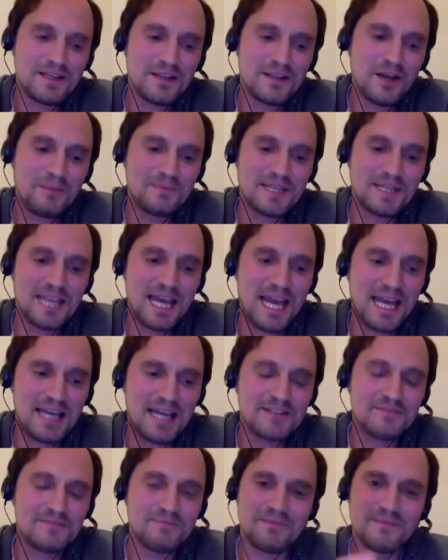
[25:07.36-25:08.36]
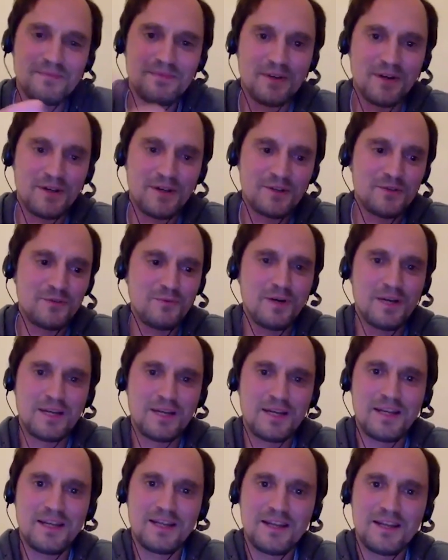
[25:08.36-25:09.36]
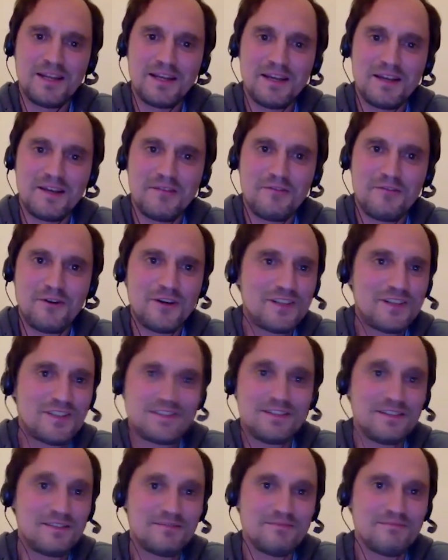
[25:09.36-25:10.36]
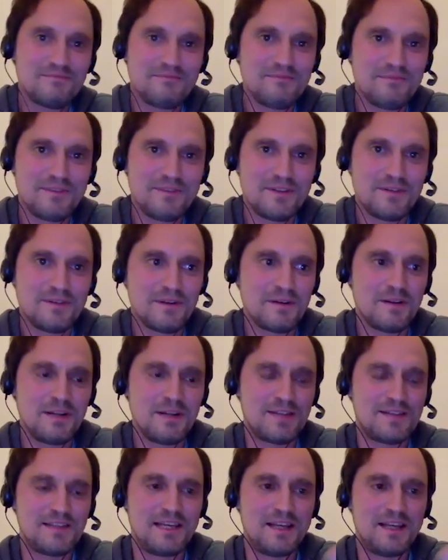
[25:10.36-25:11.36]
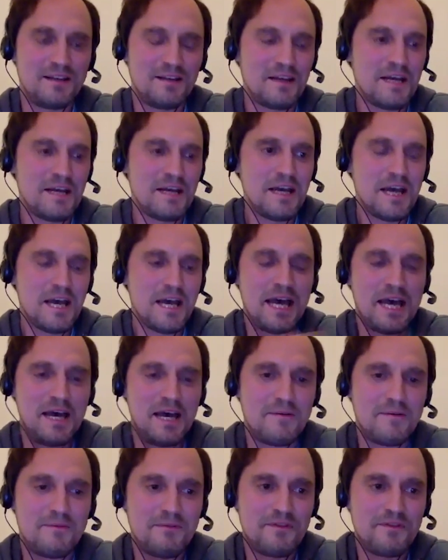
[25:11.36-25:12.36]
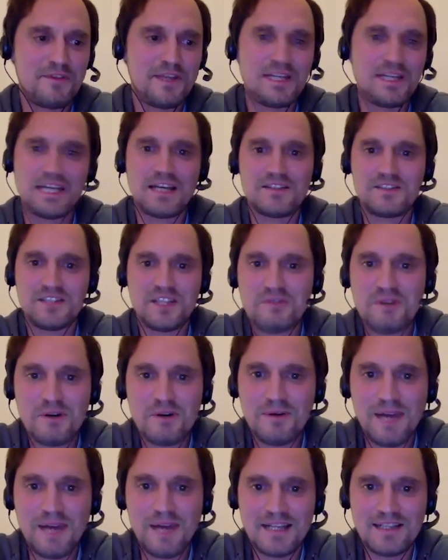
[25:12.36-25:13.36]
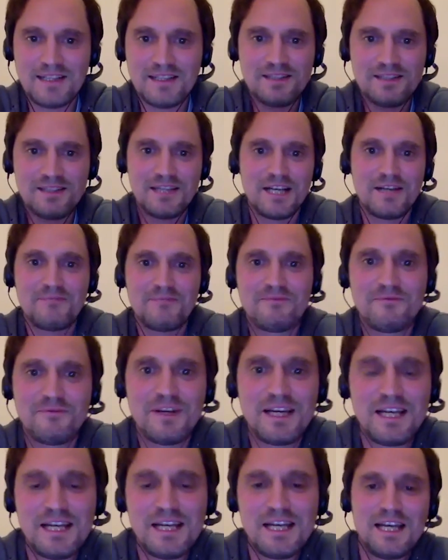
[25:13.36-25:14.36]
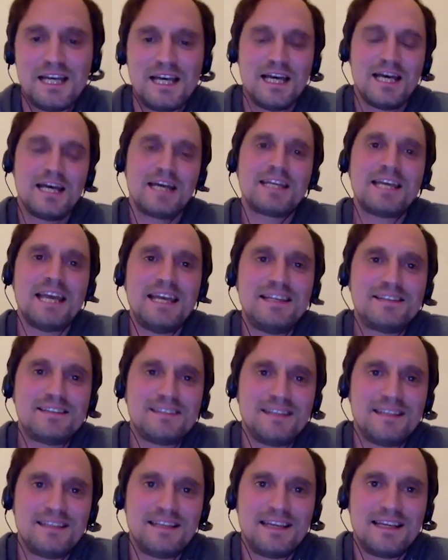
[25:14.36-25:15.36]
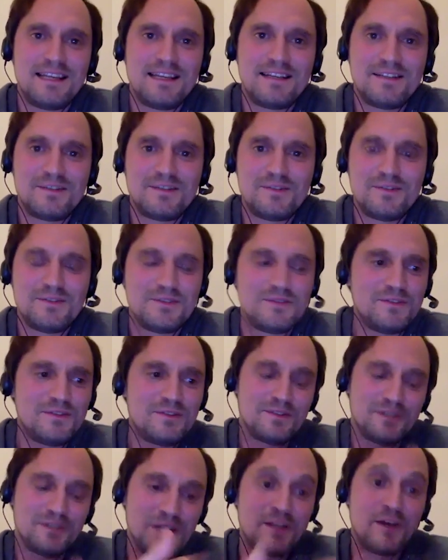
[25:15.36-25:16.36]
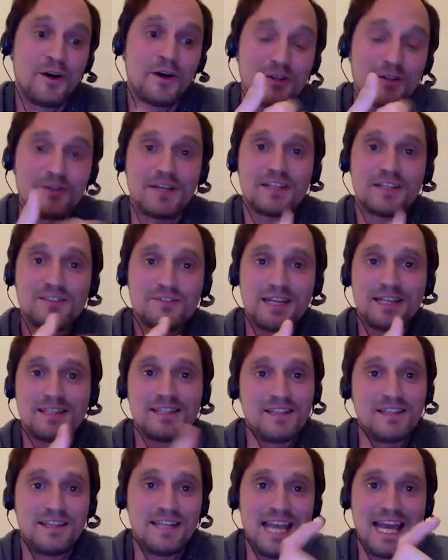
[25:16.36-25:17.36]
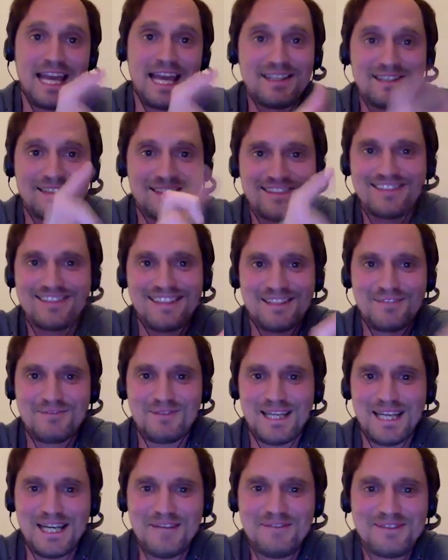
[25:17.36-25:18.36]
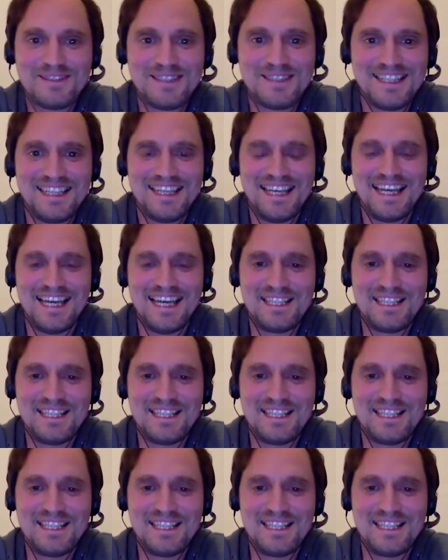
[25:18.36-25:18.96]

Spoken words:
optic chiasm onto one first, let's say, theta 0 angle case, and then in order to extract the angles that we have. And